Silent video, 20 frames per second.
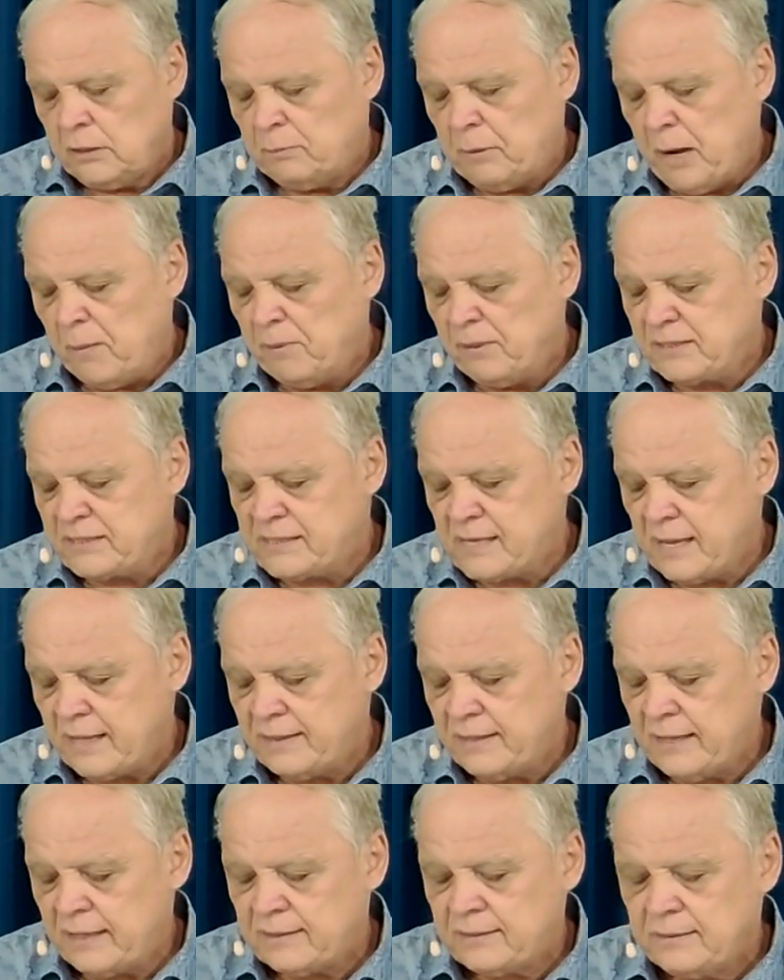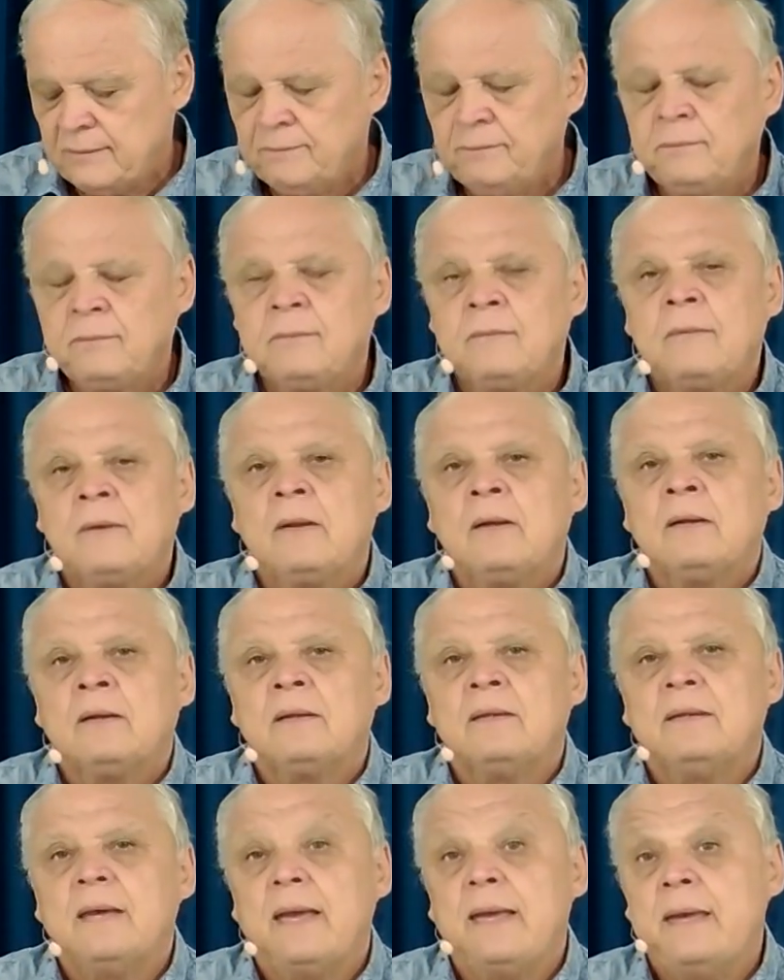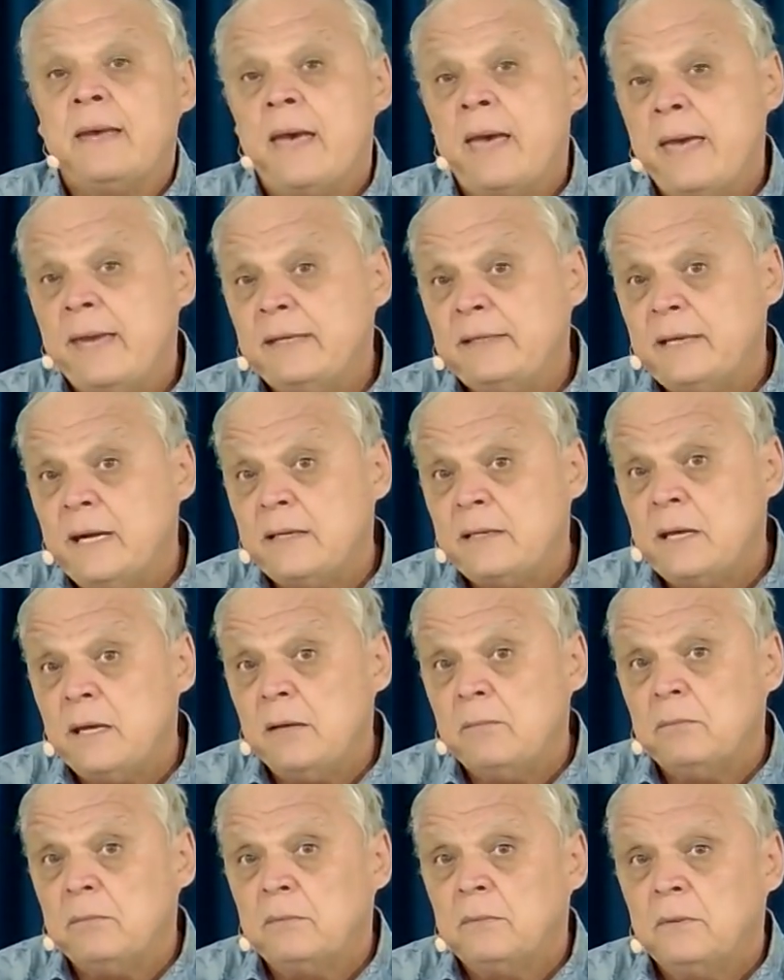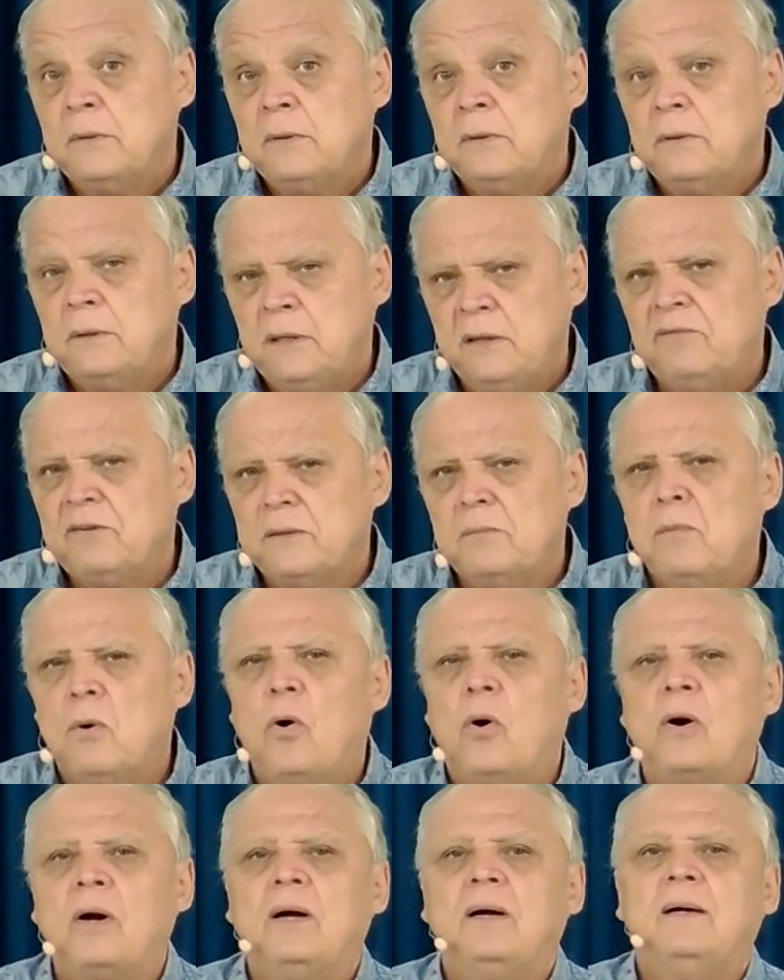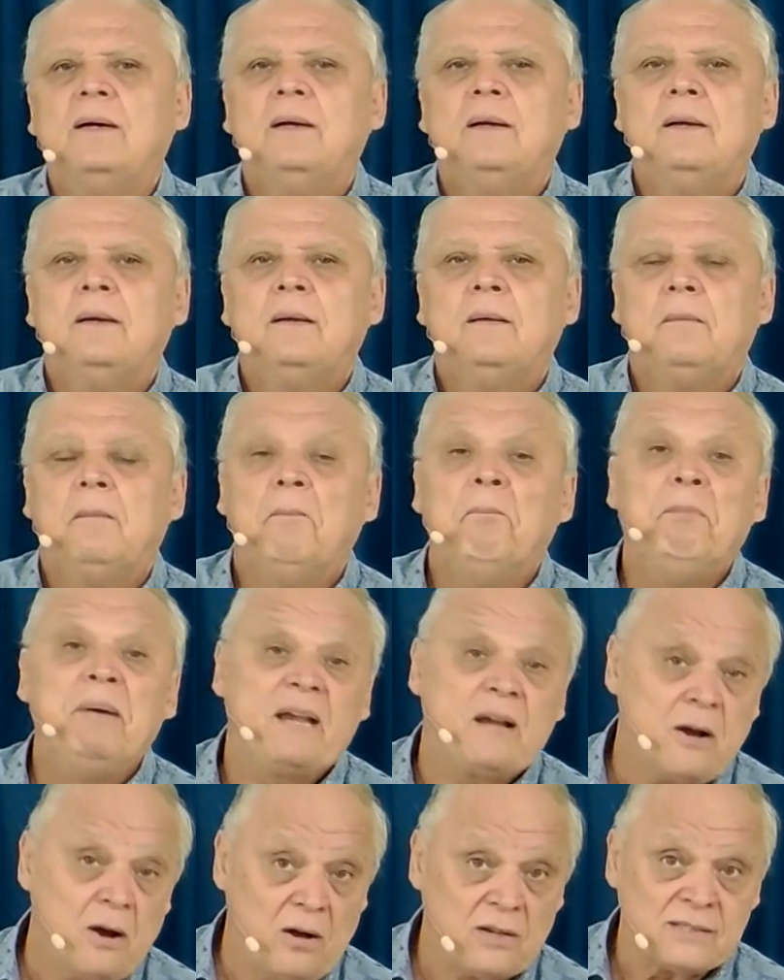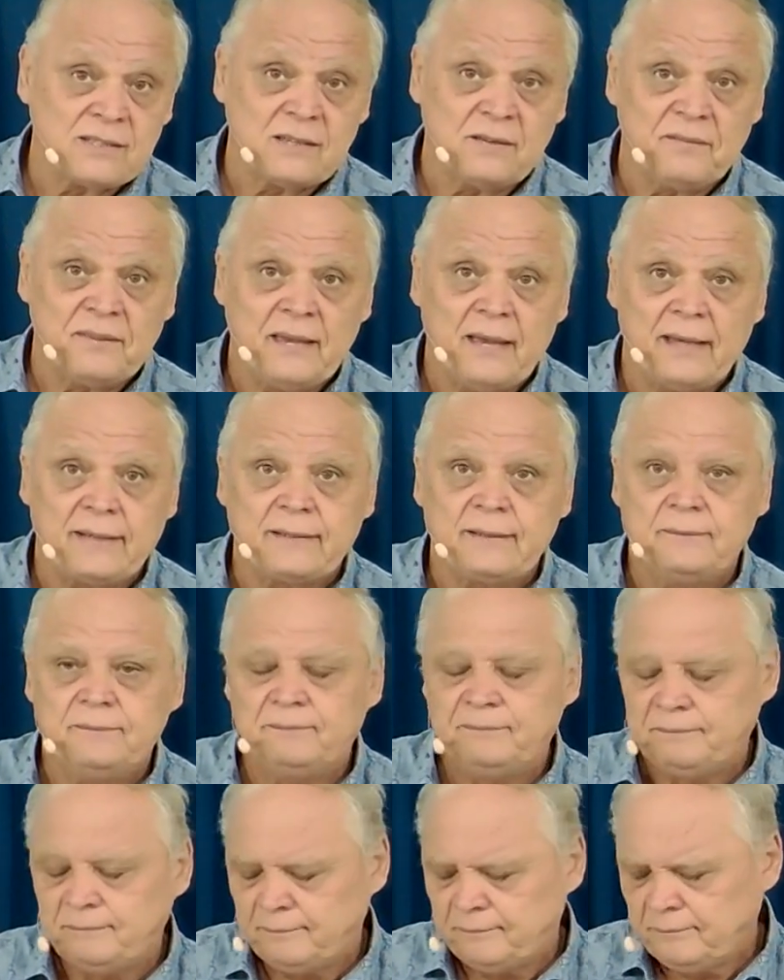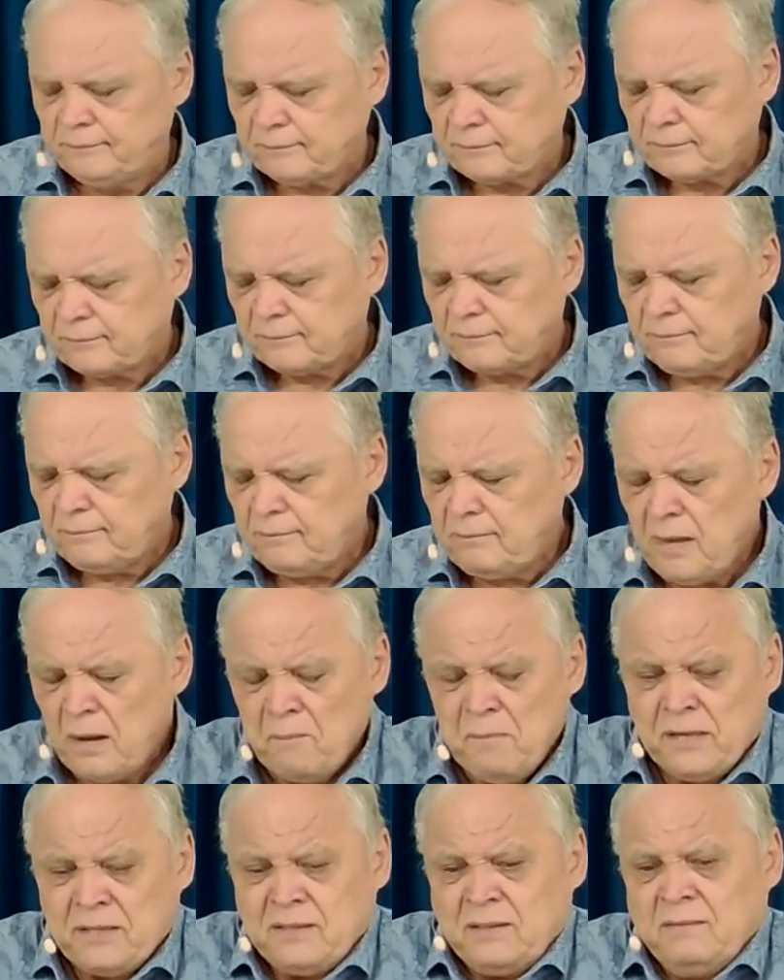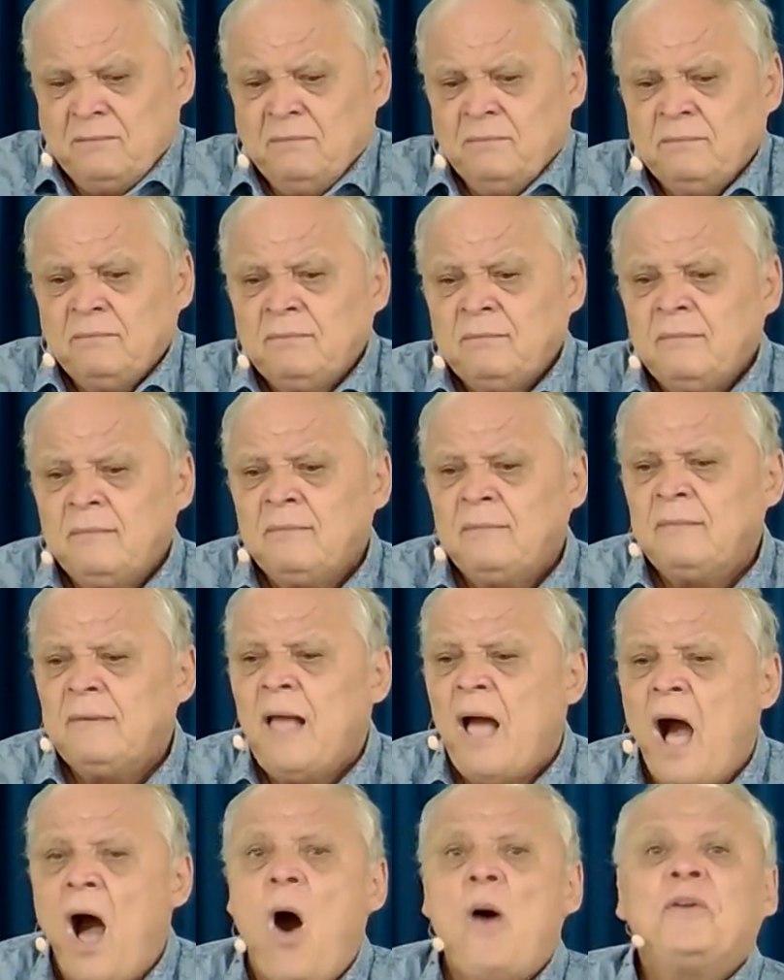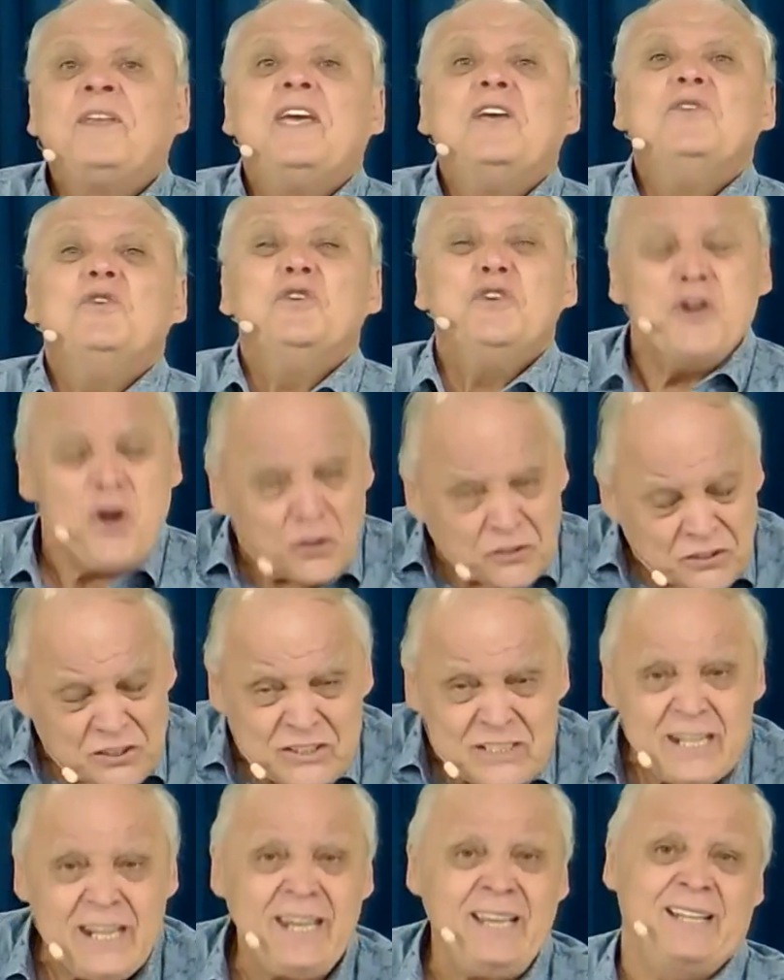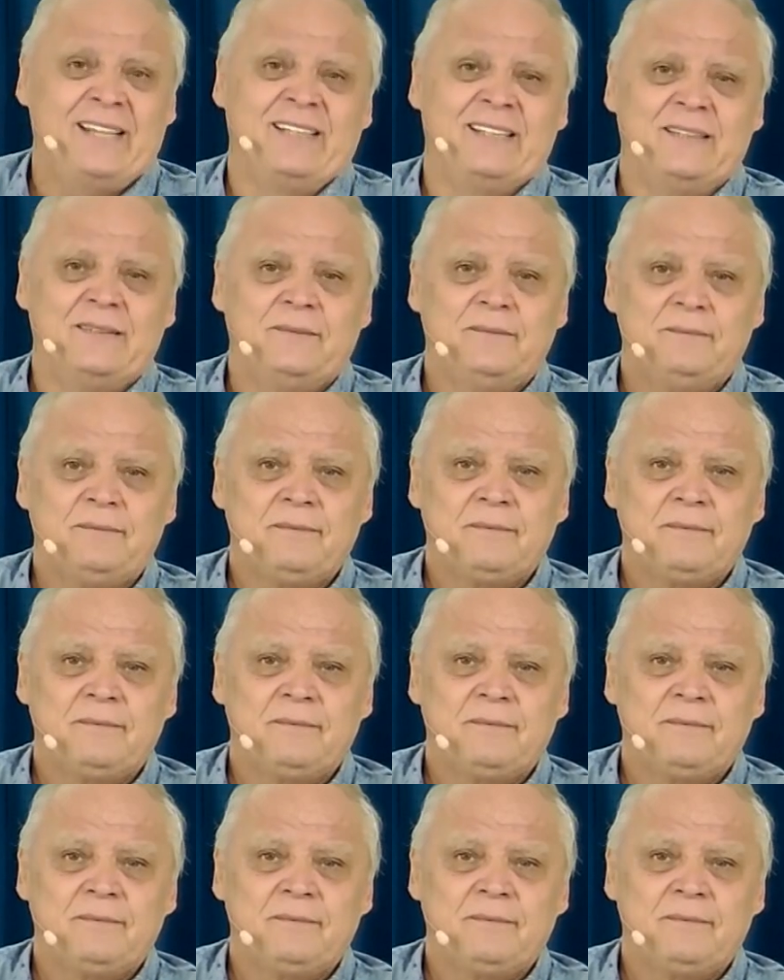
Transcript: The Bible said that they hated him even more because of that. But how can you not tell?